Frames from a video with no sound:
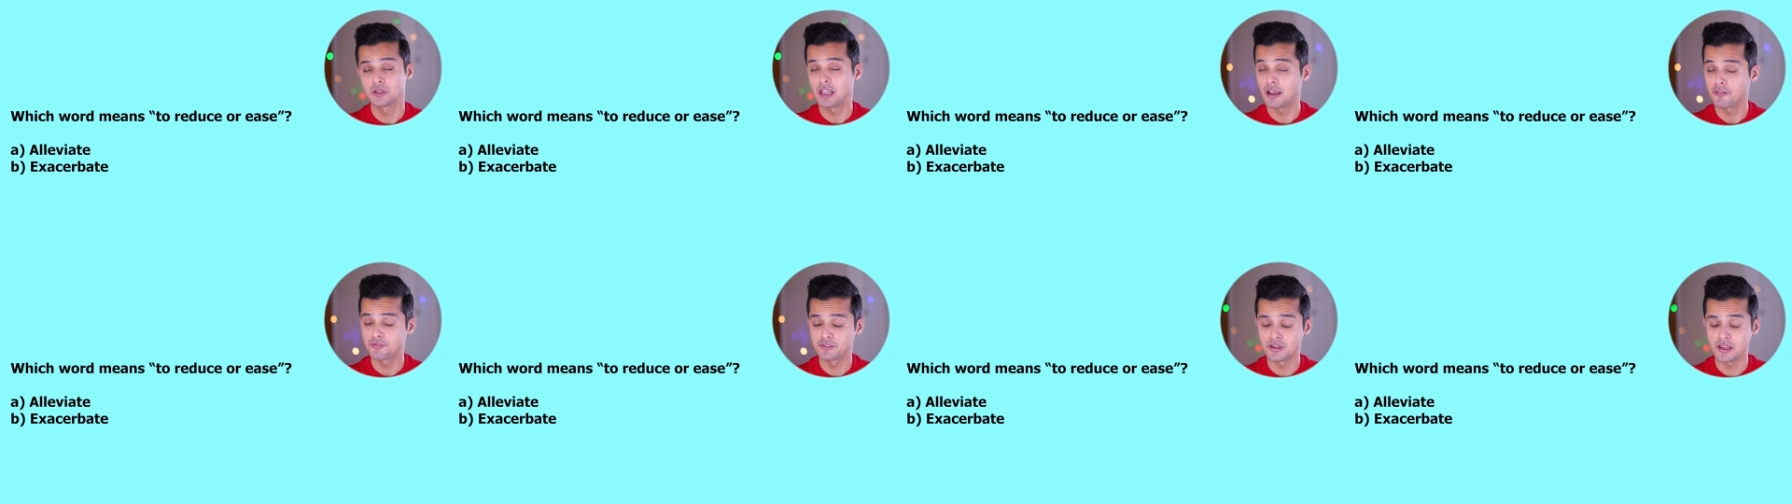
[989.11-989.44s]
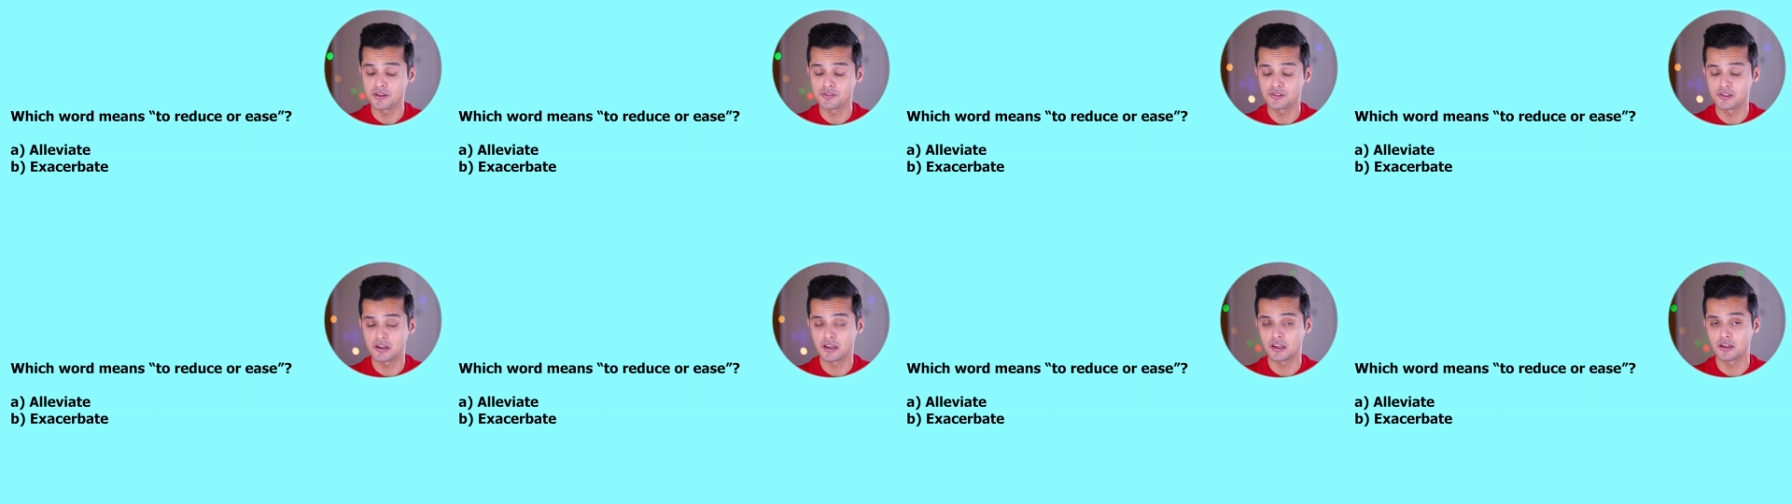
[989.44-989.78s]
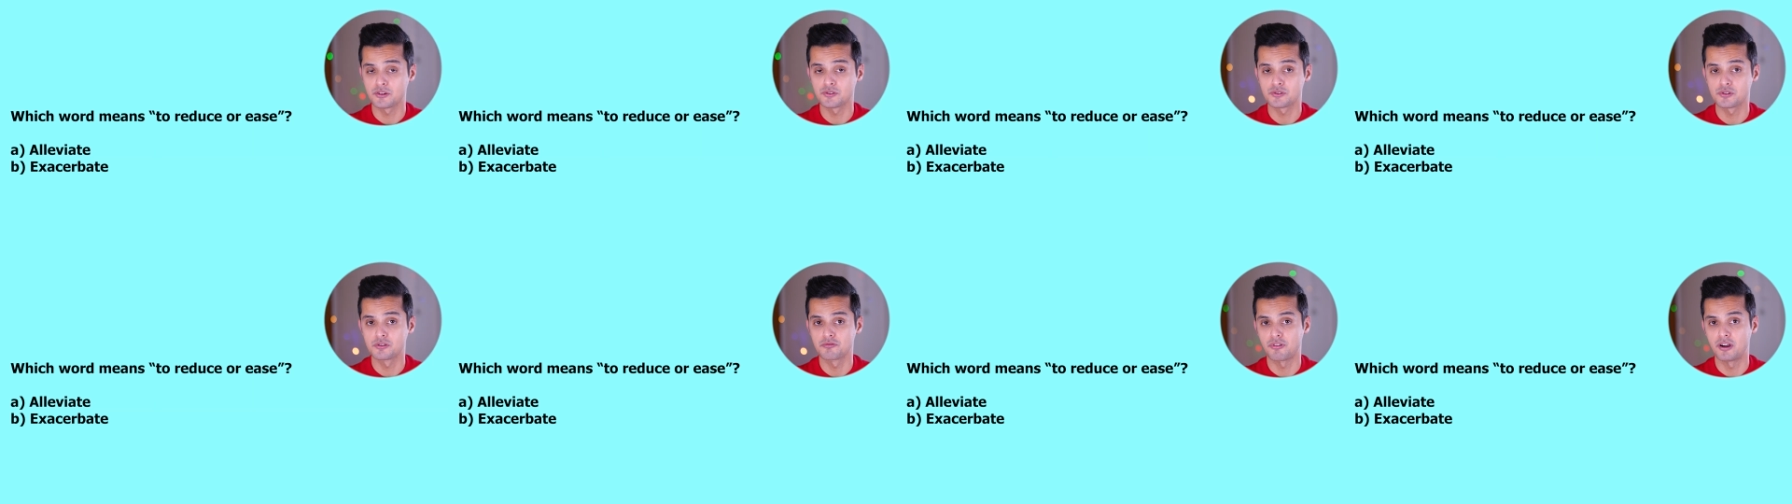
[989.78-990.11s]
You have 10
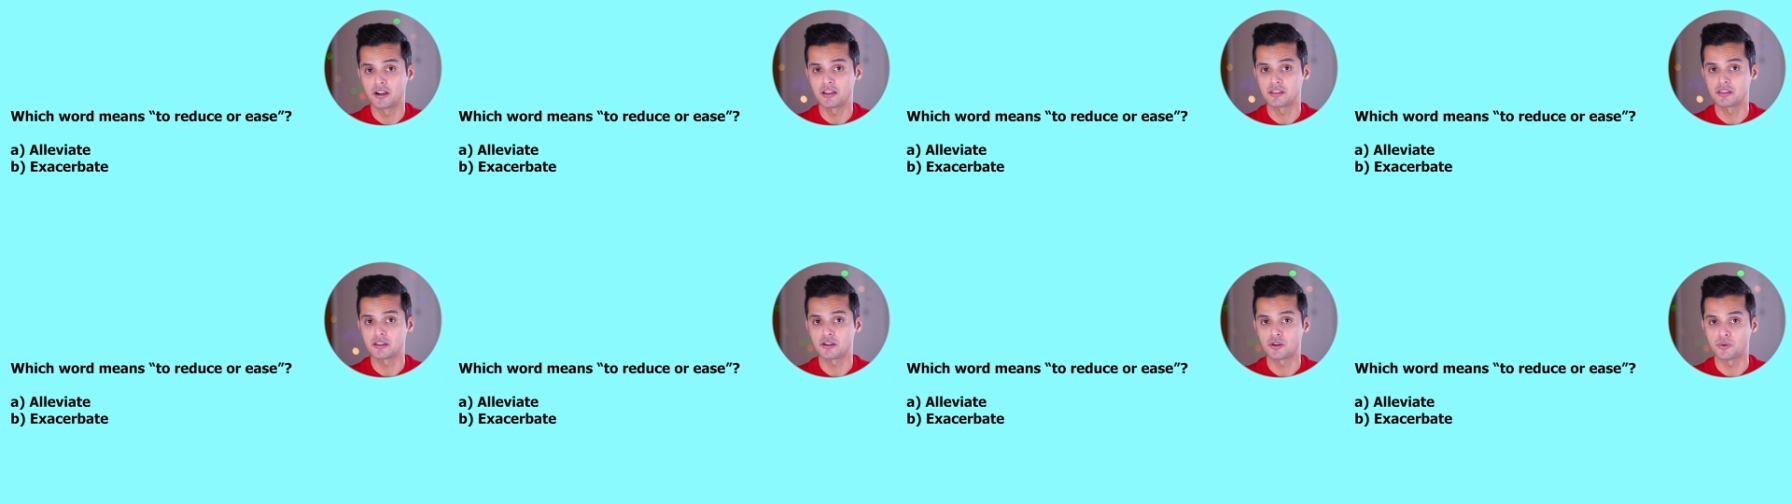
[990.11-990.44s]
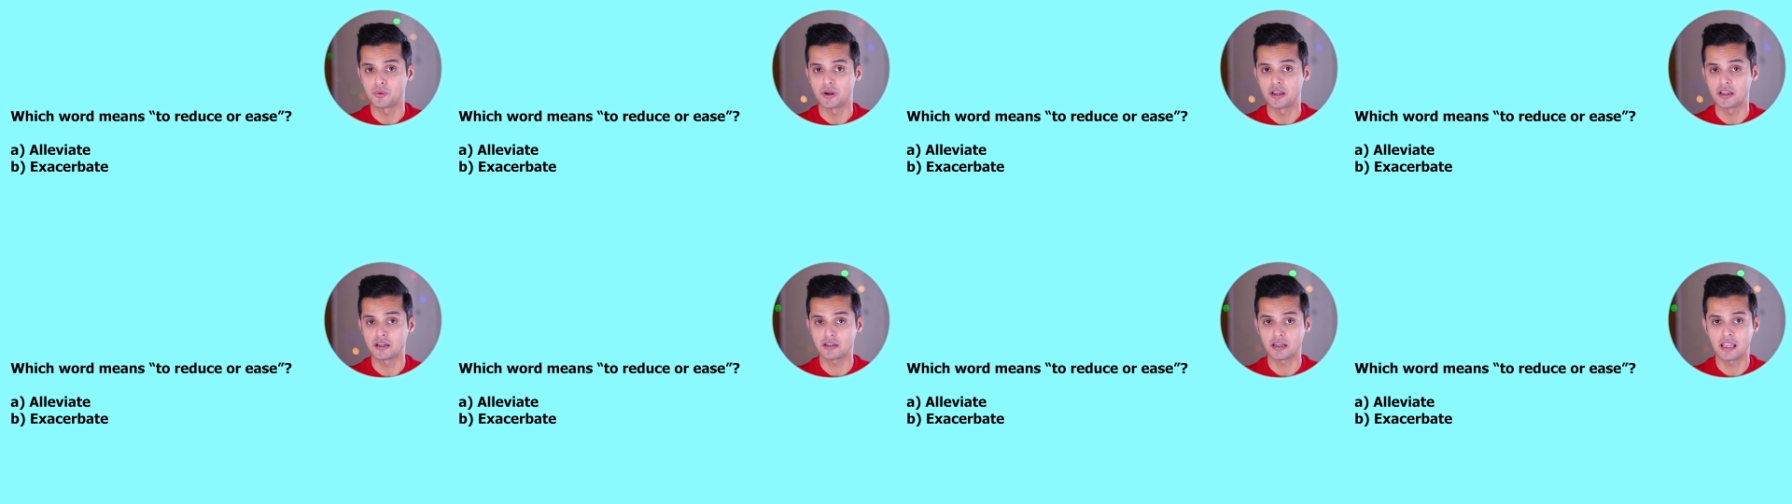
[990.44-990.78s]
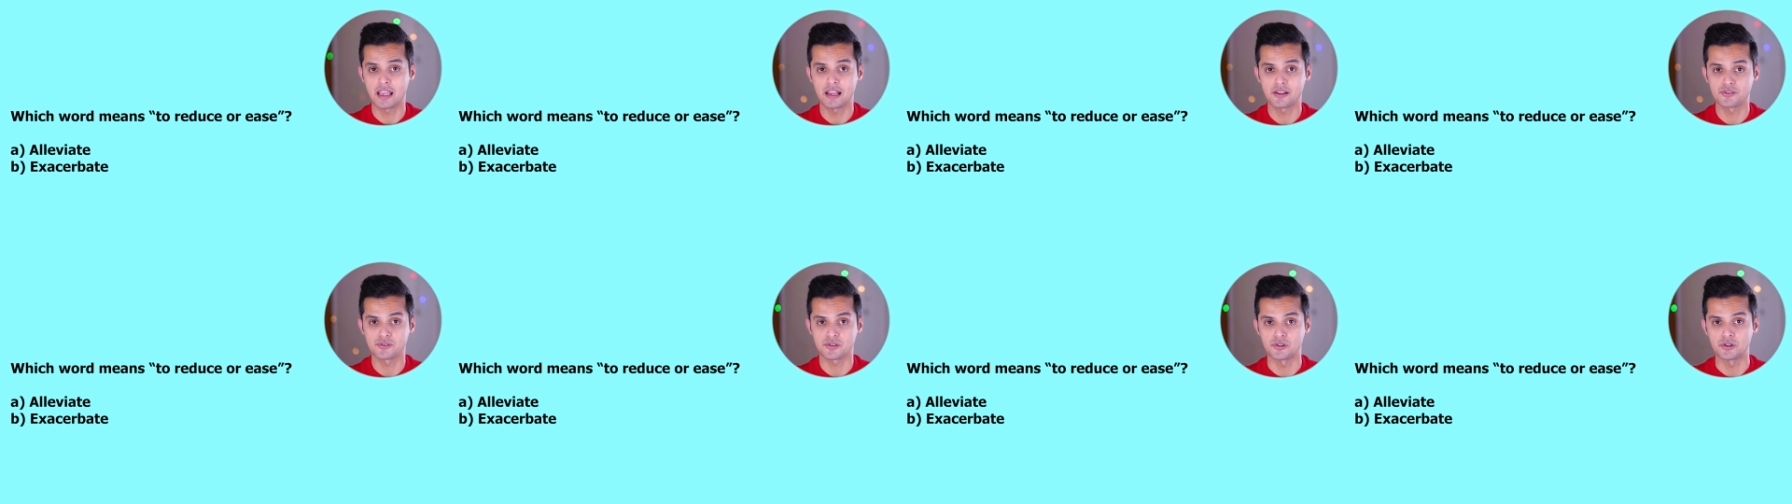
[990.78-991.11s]
seconds to find the correct
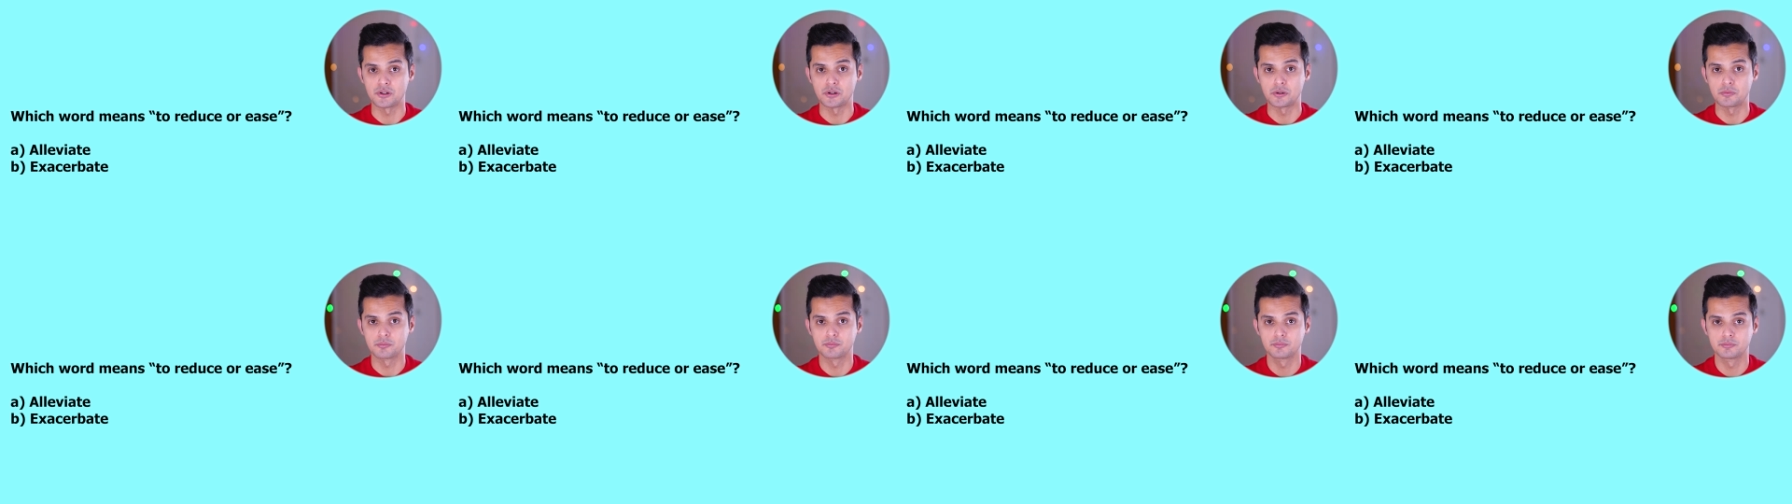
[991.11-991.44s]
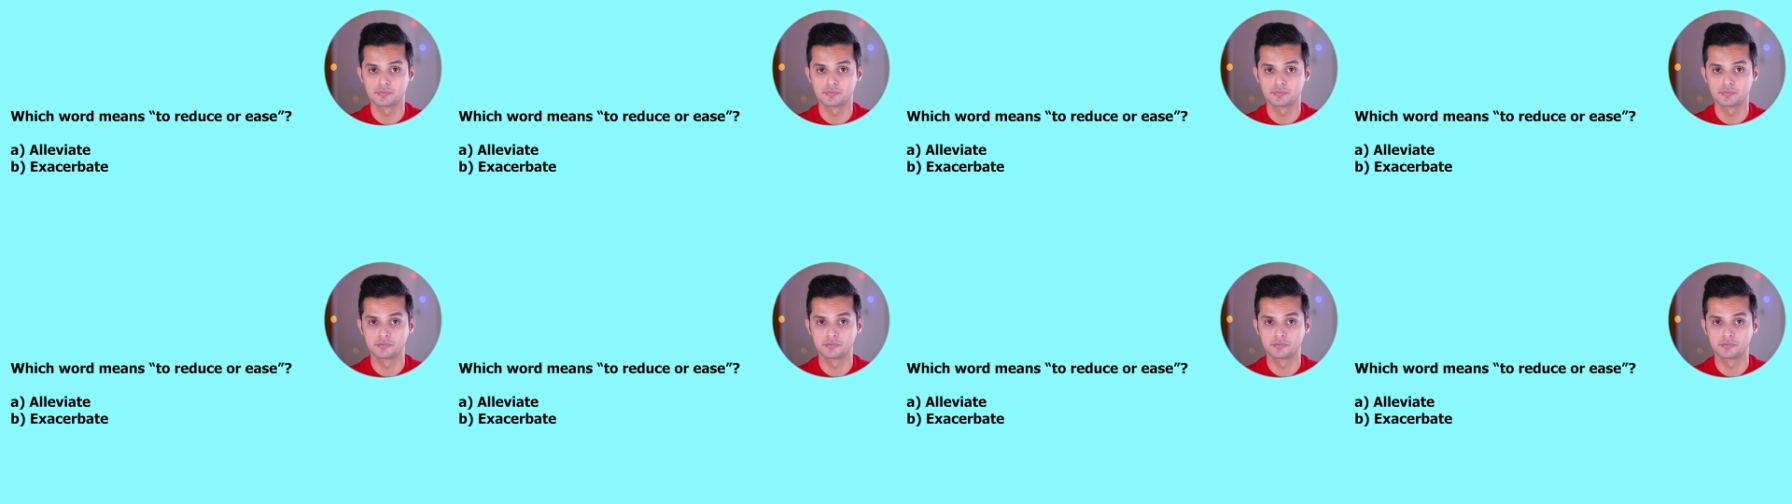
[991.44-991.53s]
answer.